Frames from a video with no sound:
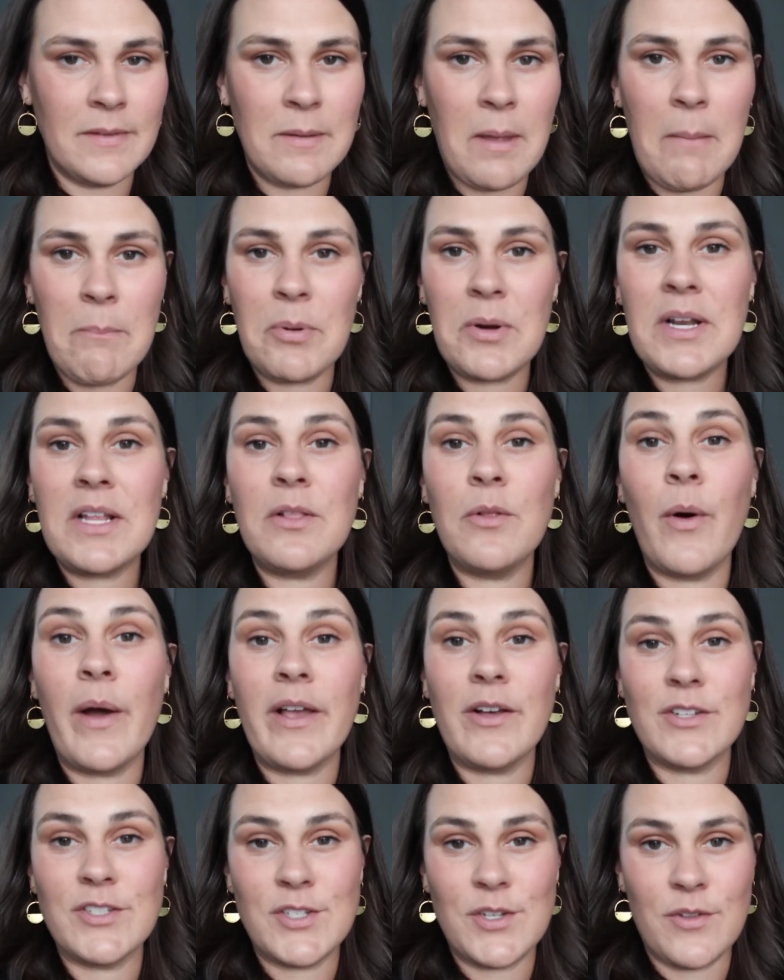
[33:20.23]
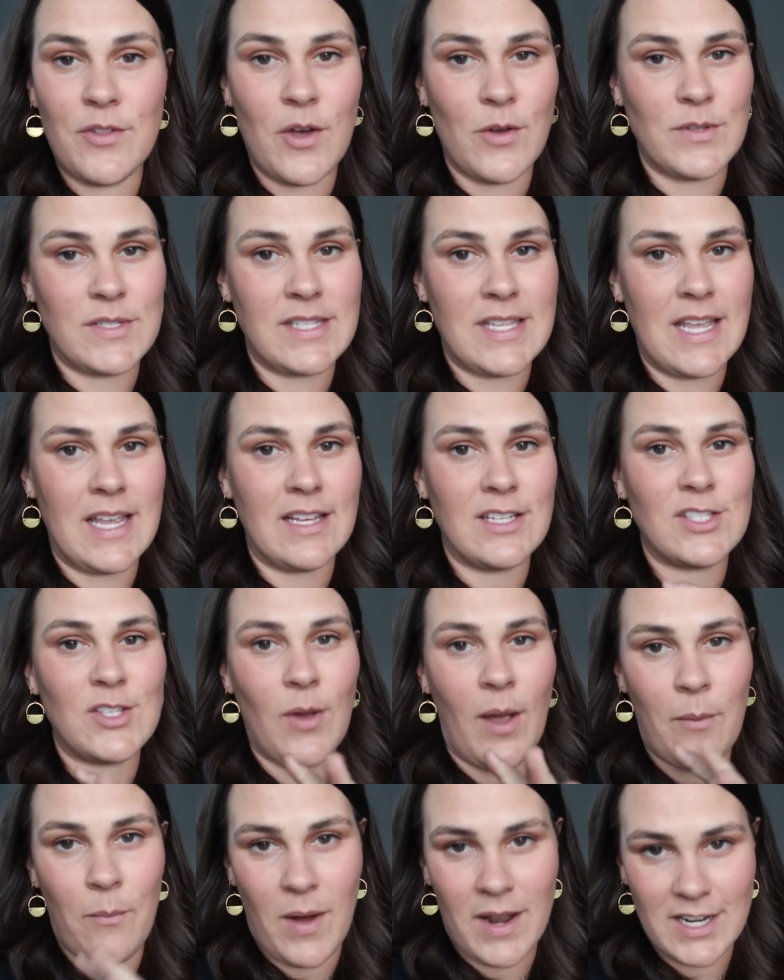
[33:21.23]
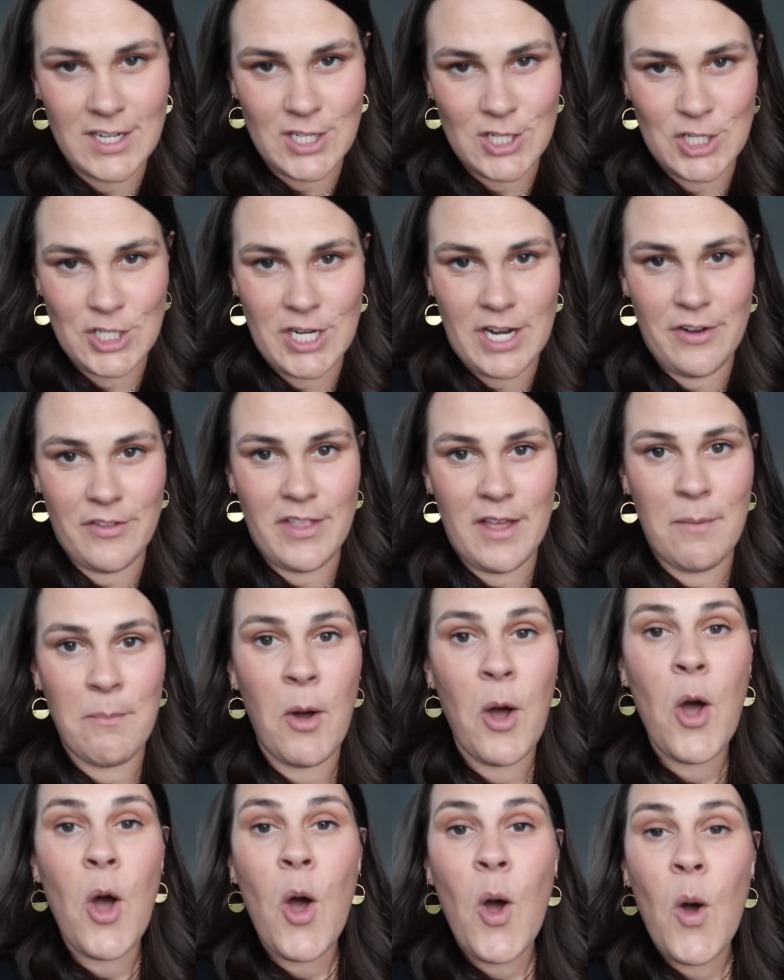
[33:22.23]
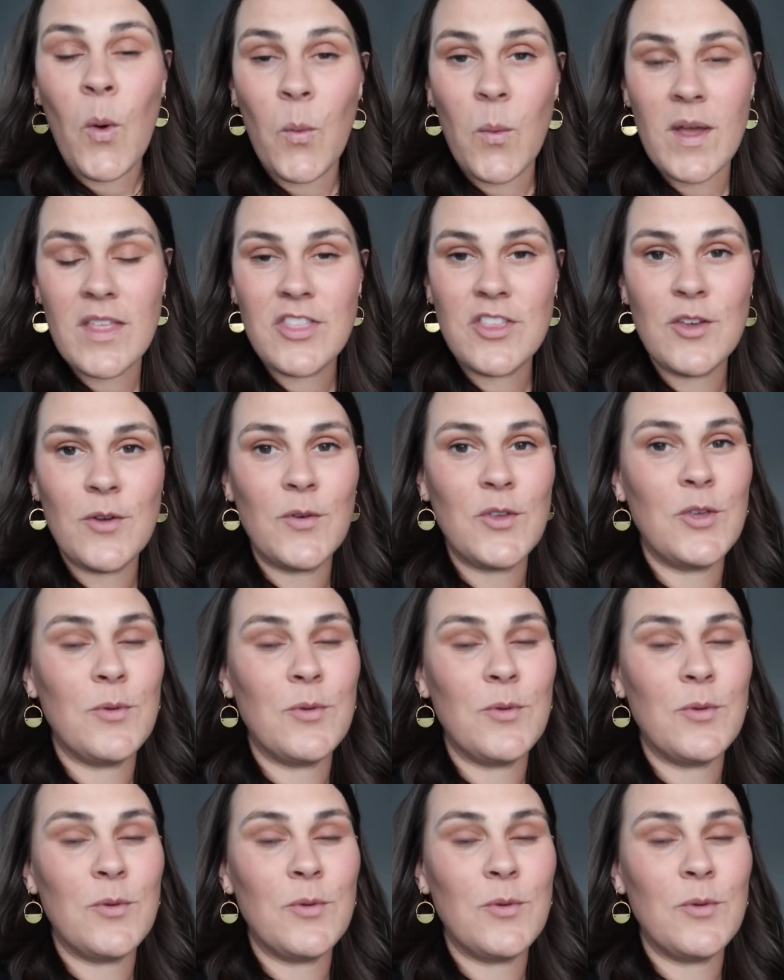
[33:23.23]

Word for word: am pretty loyal to those things, so I wanted to share them with you.